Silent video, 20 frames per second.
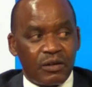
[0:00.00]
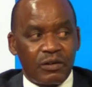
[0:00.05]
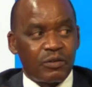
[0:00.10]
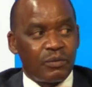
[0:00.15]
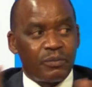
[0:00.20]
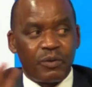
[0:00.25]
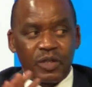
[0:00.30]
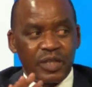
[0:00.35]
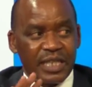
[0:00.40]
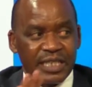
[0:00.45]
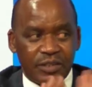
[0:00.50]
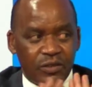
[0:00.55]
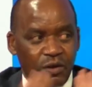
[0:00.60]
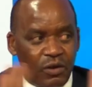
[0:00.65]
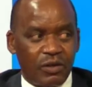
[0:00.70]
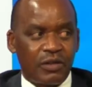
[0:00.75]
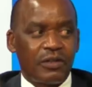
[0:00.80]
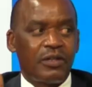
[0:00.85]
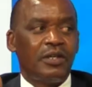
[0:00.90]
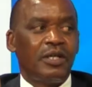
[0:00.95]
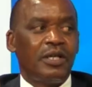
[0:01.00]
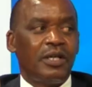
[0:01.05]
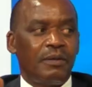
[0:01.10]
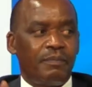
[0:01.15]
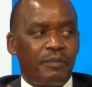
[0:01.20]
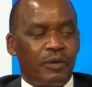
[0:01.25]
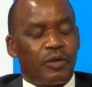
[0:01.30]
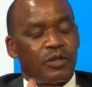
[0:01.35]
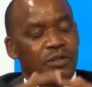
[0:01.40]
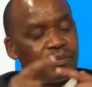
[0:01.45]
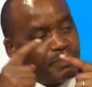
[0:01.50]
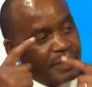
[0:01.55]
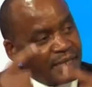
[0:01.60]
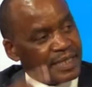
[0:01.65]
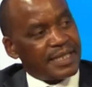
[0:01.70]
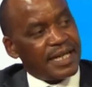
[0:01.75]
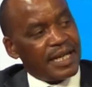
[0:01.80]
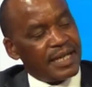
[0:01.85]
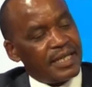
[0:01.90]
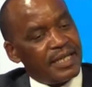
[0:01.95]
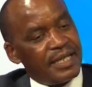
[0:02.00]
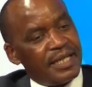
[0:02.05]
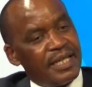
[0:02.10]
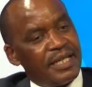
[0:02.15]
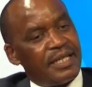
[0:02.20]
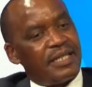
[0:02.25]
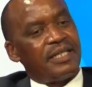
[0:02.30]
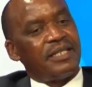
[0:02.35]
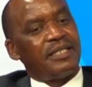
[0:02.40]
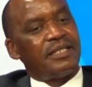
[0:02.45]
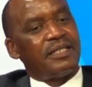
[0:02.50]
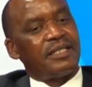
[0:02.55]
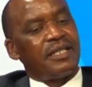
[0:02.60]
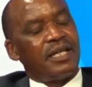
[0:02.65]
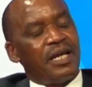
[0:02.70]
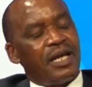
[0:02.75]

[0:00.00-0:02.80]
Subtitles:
pneumonias. No, because basically it is.